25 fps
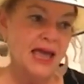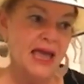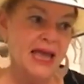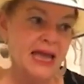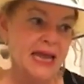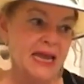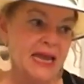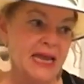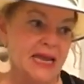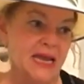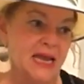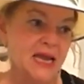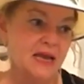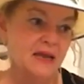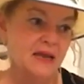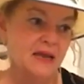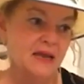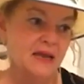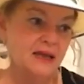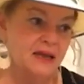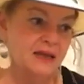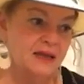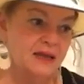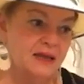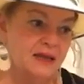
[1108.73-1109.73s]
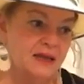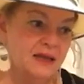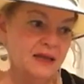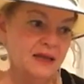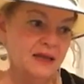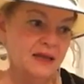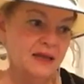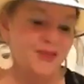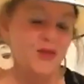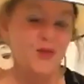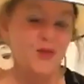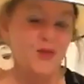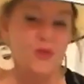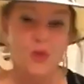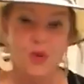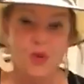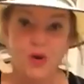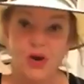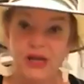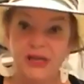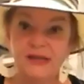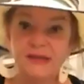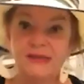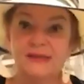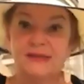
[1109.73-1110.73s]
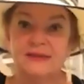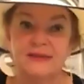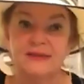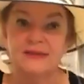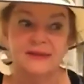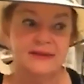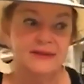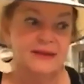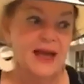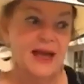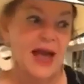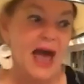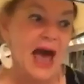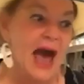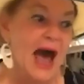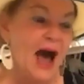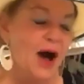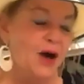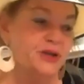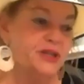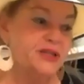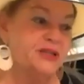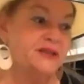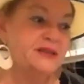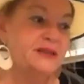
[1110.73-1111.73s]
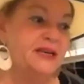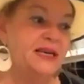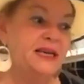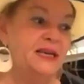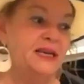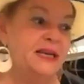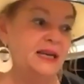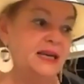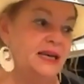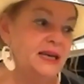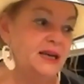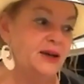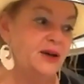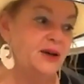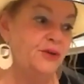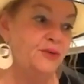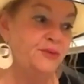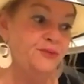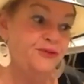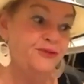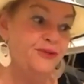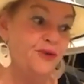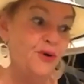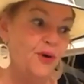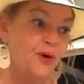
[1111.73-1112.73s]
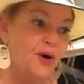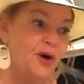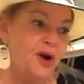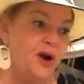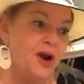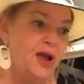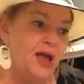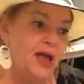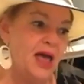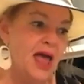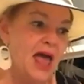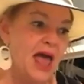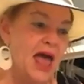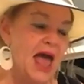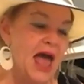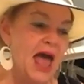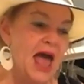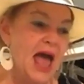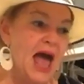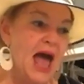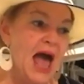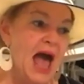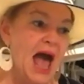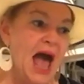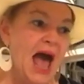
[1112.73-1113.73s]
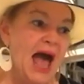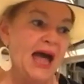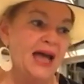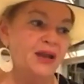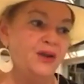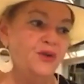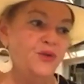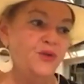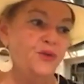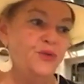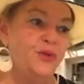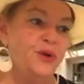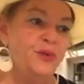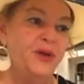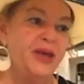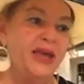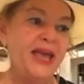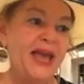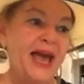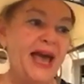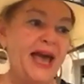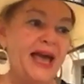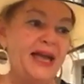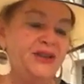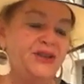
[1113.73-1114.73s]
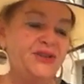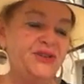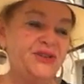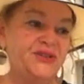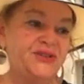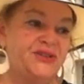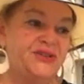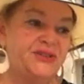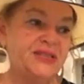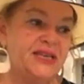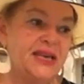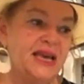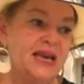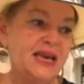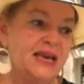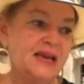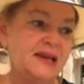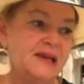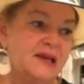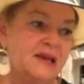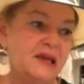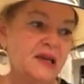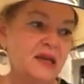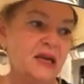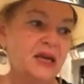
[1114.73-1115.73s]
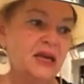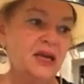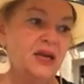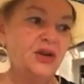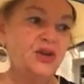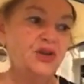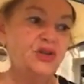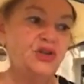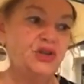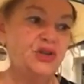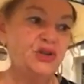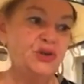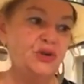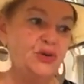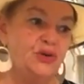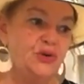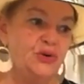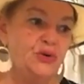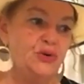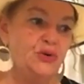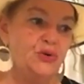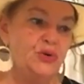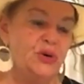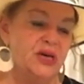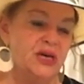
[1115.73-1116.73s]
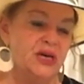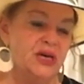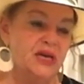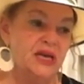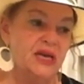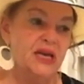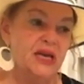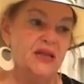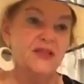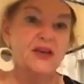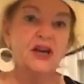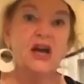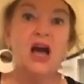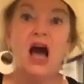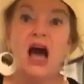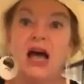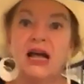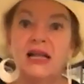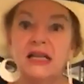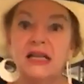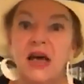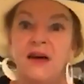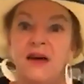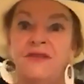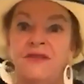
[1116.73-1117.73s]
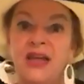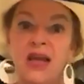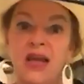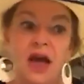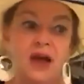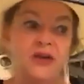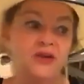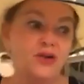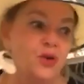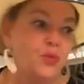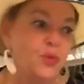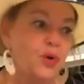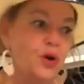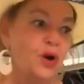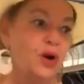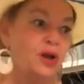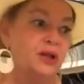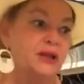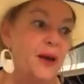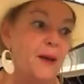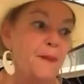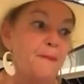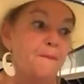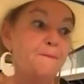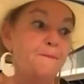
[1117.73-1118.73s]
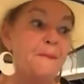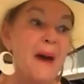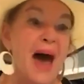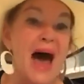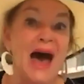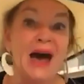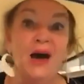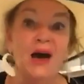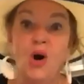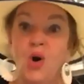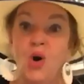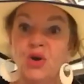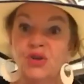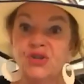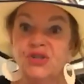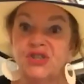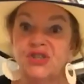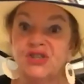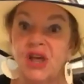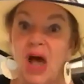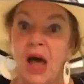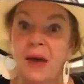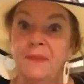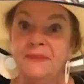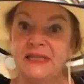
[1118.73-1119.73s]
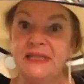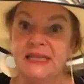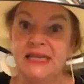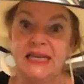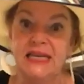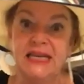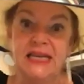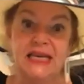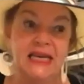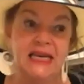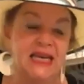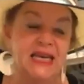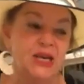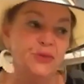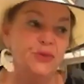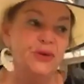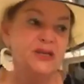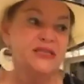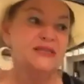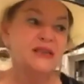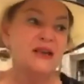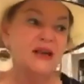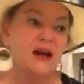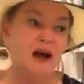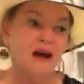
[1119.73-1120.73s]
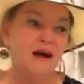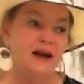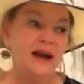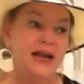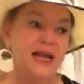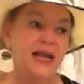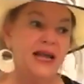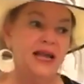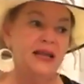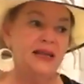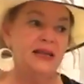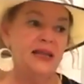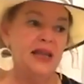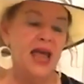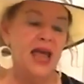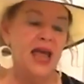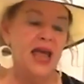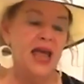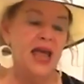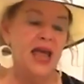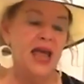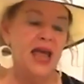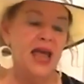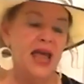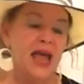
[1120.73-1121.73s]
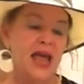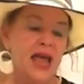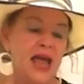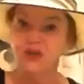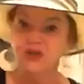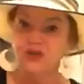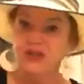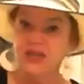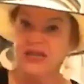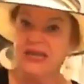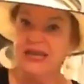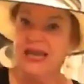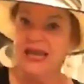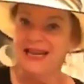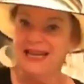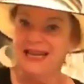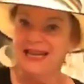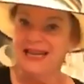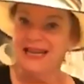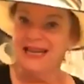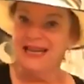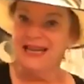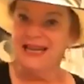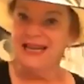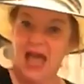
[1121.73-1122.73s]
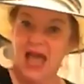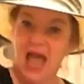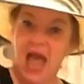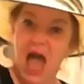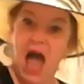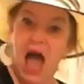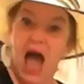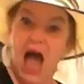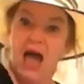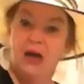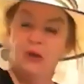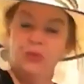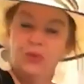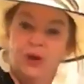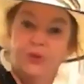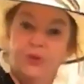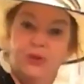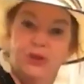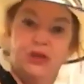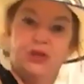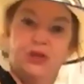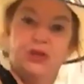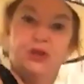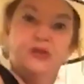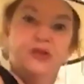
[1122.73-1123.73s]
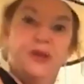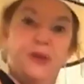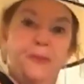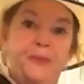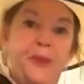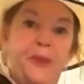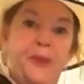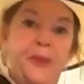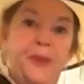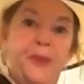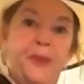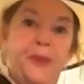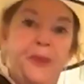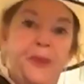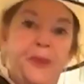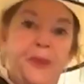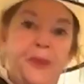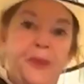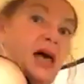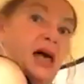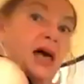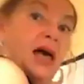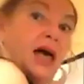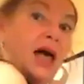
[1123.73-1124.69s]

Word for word: in the woods out in a umphor, and we began to sing to the god of the underworld, Baron Samedi. He was the guardian, and to the Gede, and we would do the banda